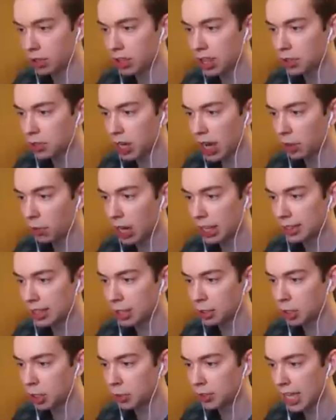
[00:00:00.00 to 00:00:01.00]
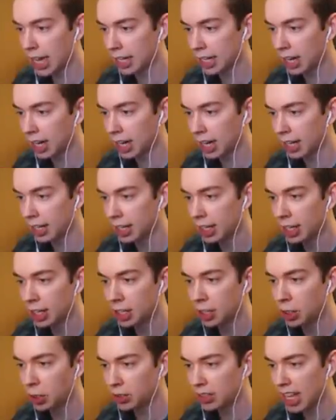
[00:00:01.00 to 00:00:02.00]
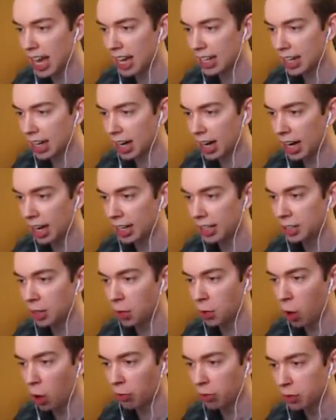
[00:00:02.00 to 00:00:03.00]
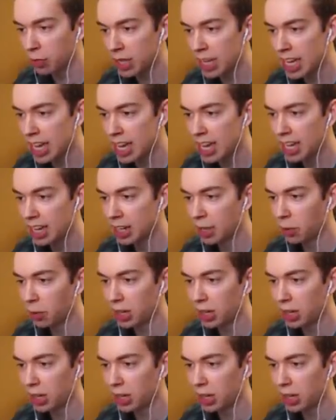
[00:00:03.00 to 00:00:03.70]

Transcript: There's a guy right there. Shoot that guy. Shoot that guy. Don't go for me.